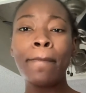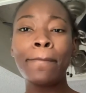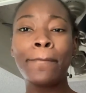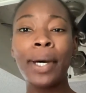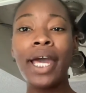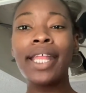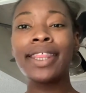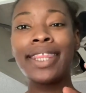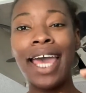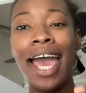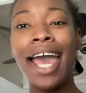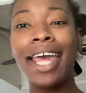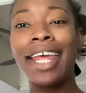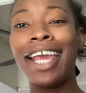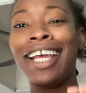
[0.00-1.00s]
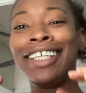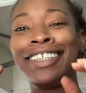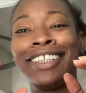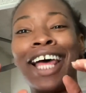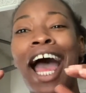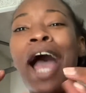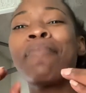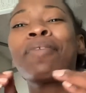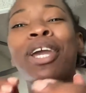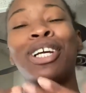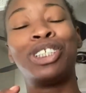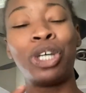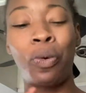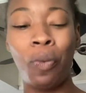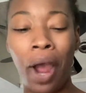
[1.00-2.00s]
But that is, I'm here
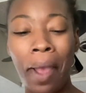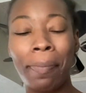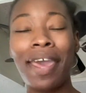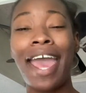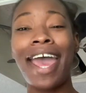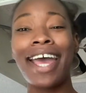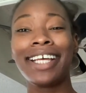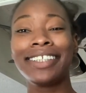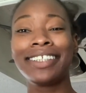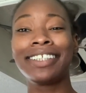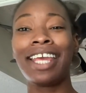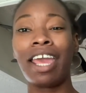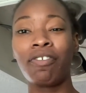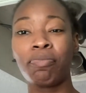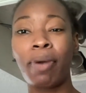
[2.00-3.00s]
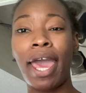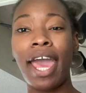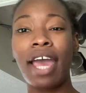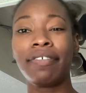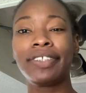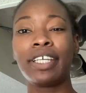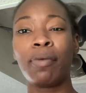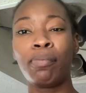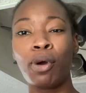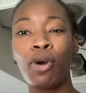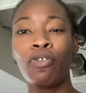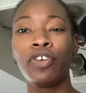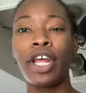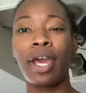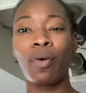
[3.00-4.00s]
to wipe ass, give baths, and
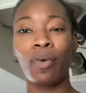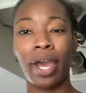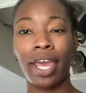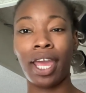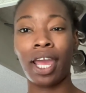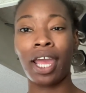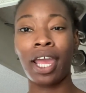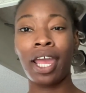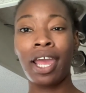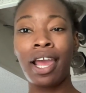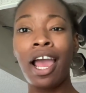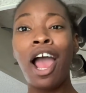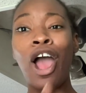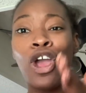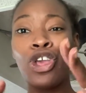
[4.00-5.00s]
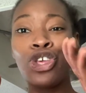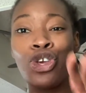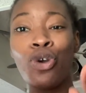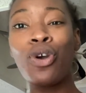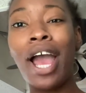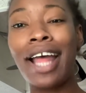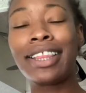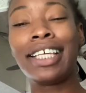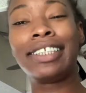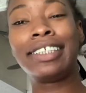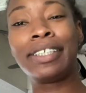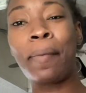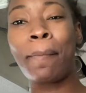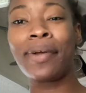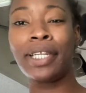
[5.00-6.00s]
move dead weight. You got the
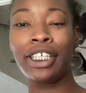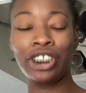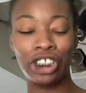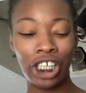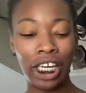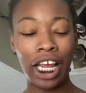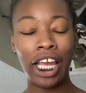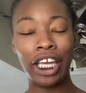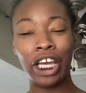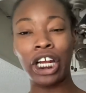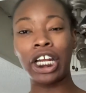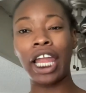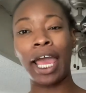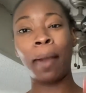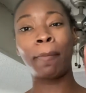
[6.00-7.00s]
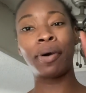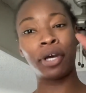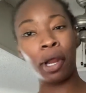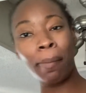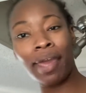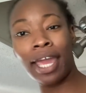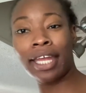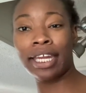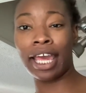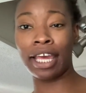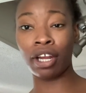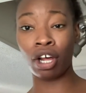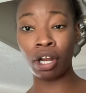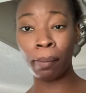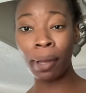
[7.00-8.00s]
simplest shit in here. Like, put a Band-Aid
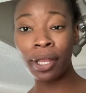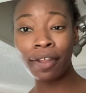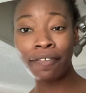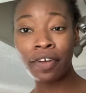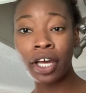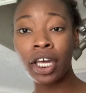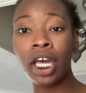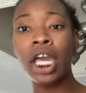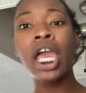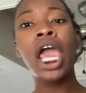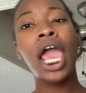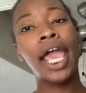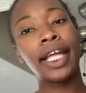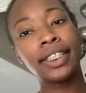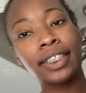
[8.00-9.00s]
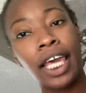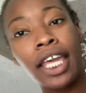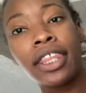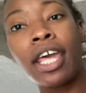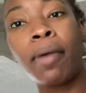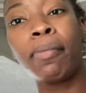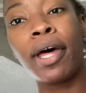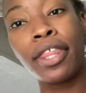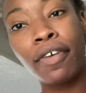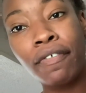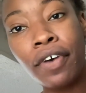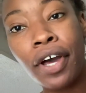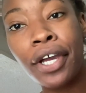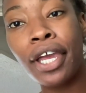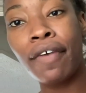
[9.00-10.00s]
on a motherfucker and take their
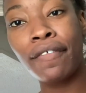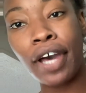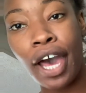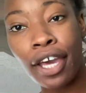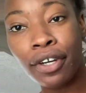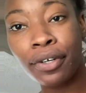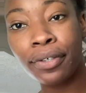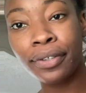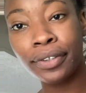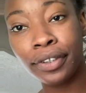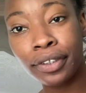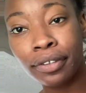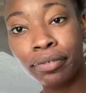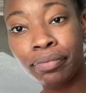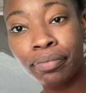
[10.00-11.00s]
motherfucking vitals.